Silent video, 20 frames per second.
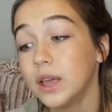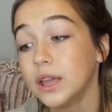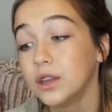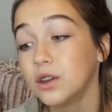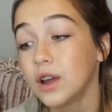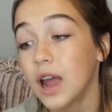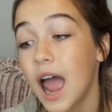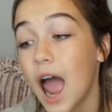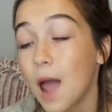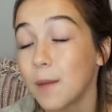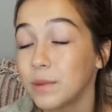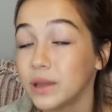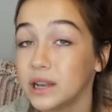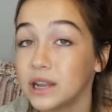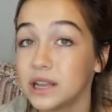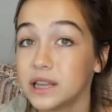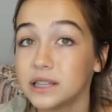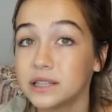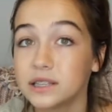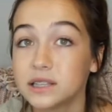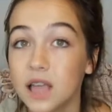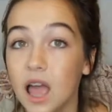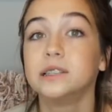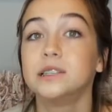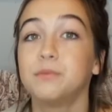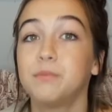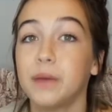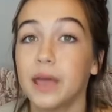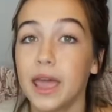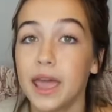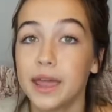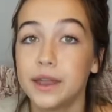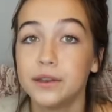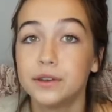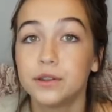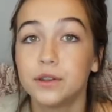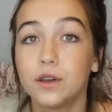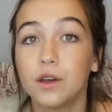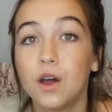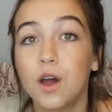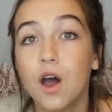let your happiness depend